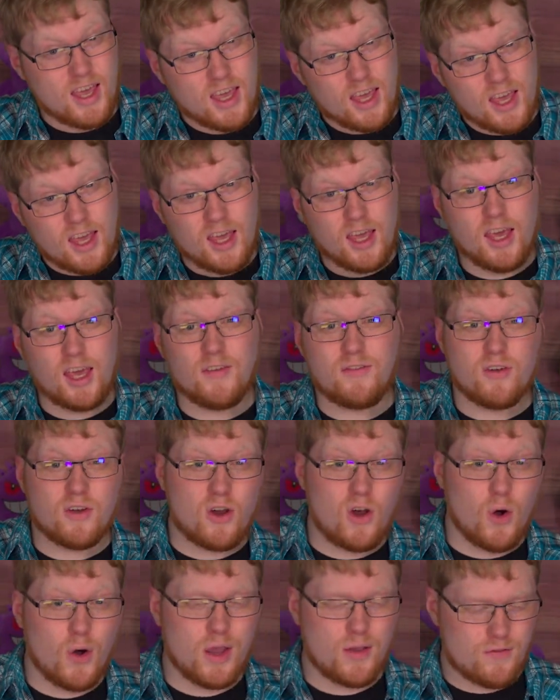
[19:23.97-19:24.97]
if you
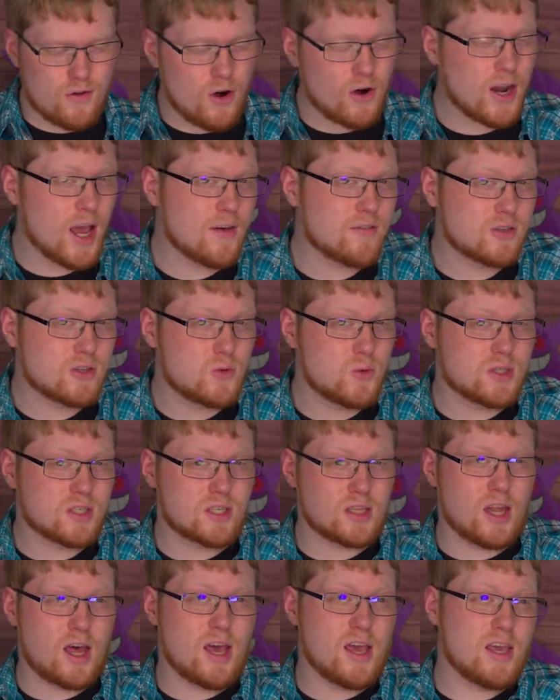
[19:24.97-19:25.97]
already have a Switch
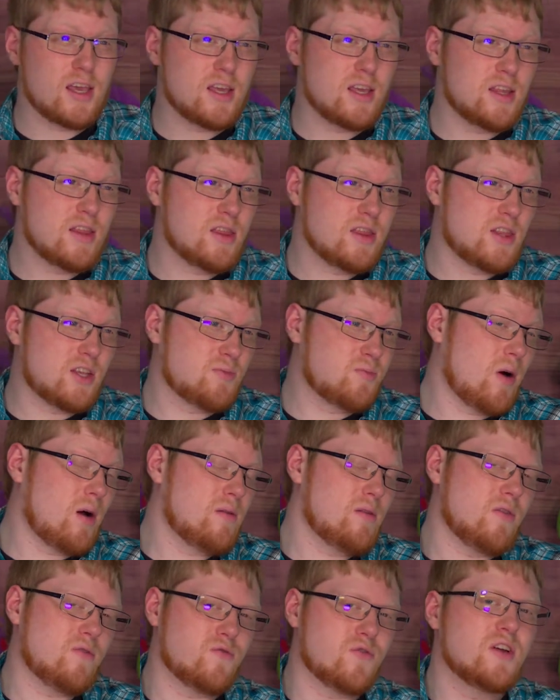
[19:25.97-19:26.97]
Lite, there's
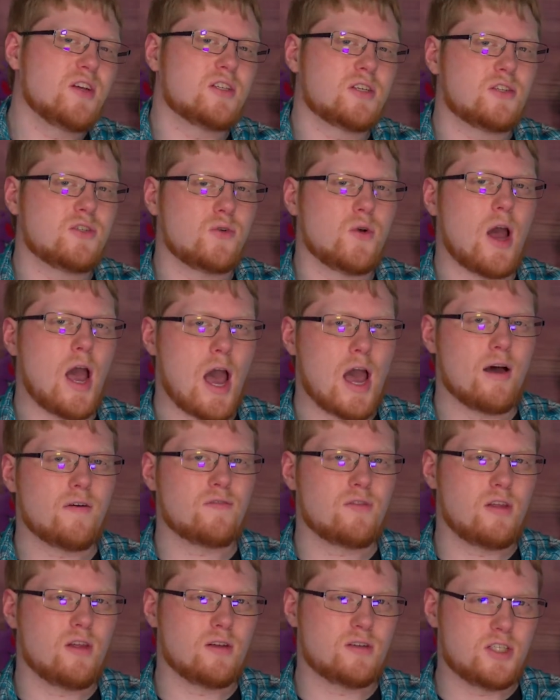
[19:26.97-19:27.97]
probably a reason you
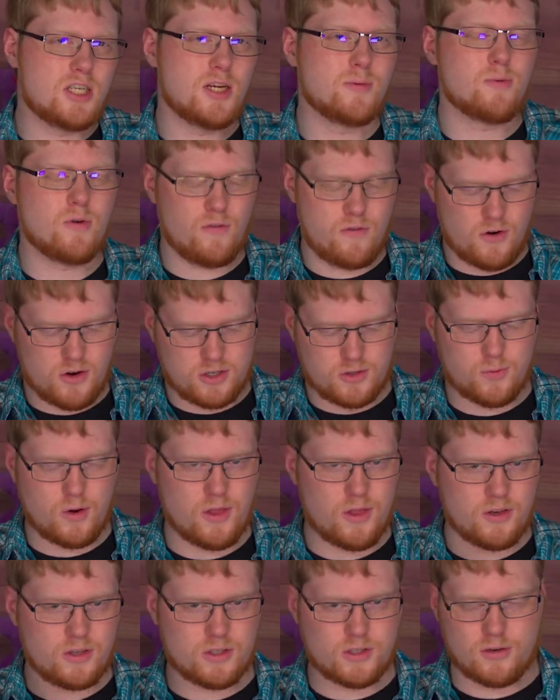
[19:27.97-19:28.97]
have the cheaper version rather
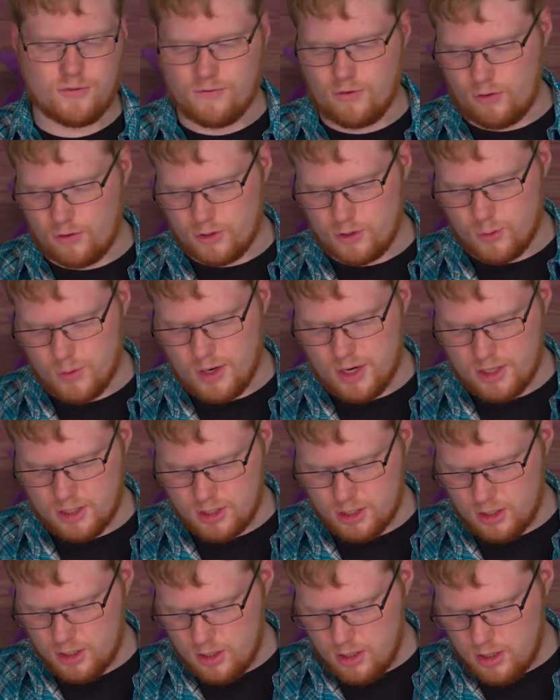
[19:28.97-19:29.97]
than just a full Switch.